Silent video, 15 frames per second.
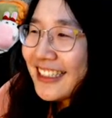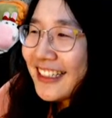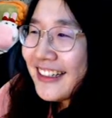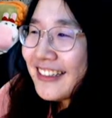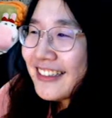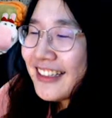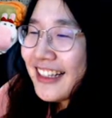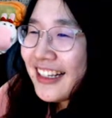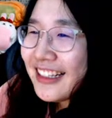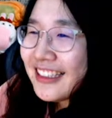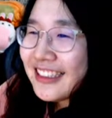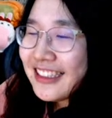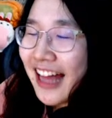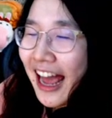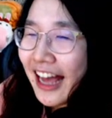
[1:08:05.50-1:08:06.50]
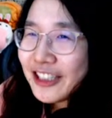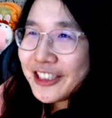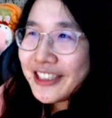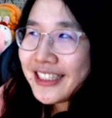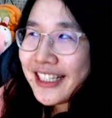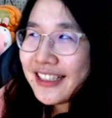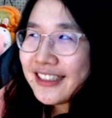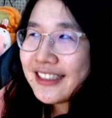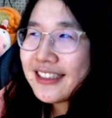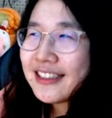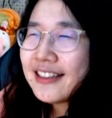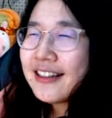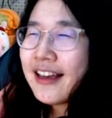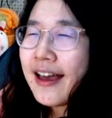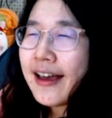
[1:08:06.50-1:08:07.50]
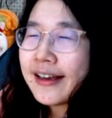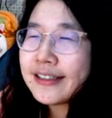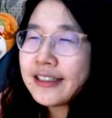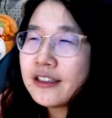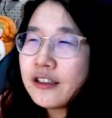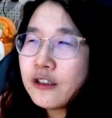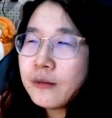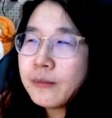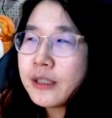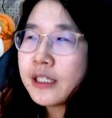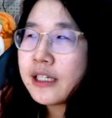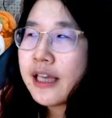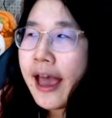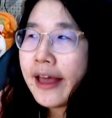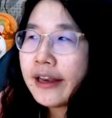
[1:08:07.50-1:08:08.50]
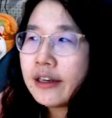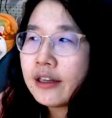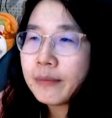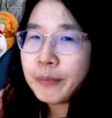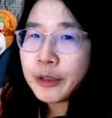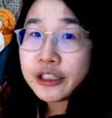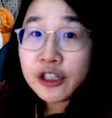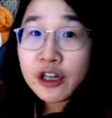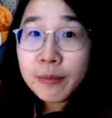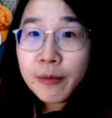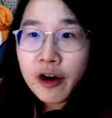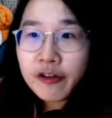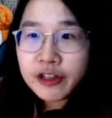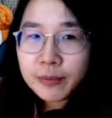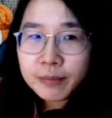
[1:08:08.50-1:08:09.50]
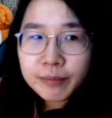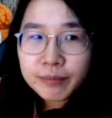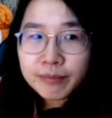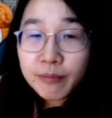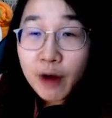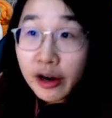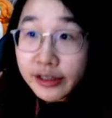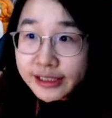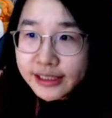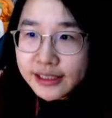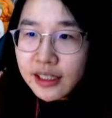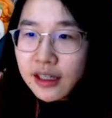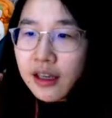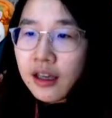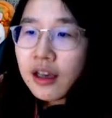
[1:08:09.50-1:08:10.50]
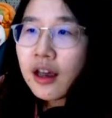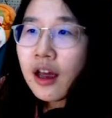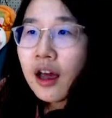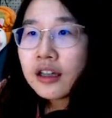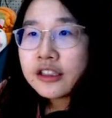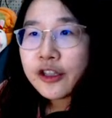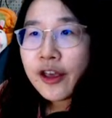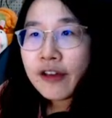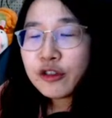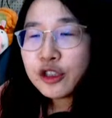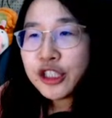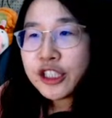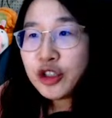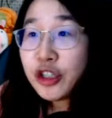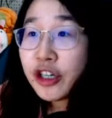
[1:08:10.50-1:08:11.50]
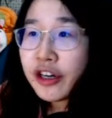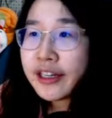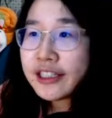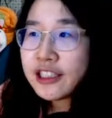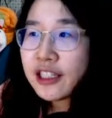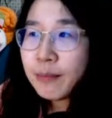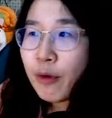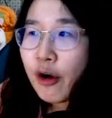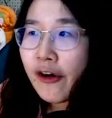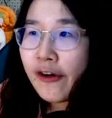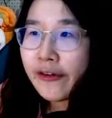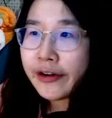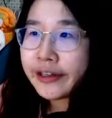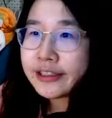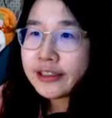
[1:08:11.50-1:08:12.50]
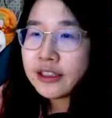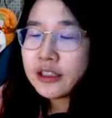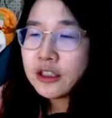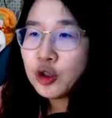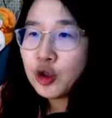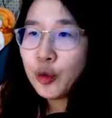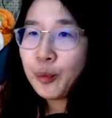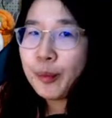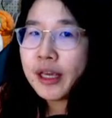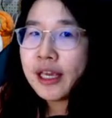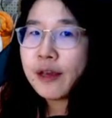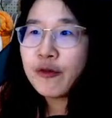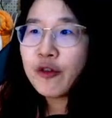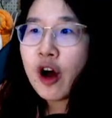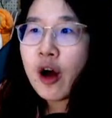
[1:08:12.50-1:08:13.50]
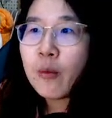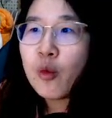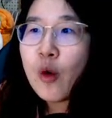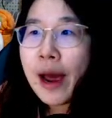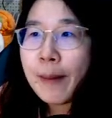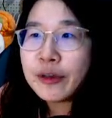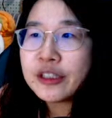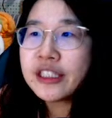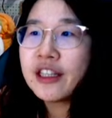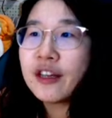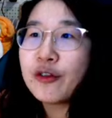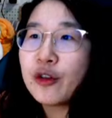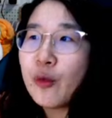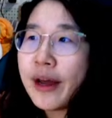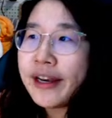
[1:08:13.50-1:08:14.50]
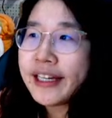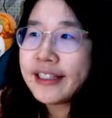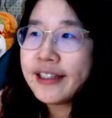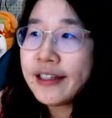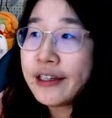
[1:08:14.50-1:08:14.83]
this touch sensor has to be at the bottom of the box. So I have to change the connection point B from Y positive to Y negative.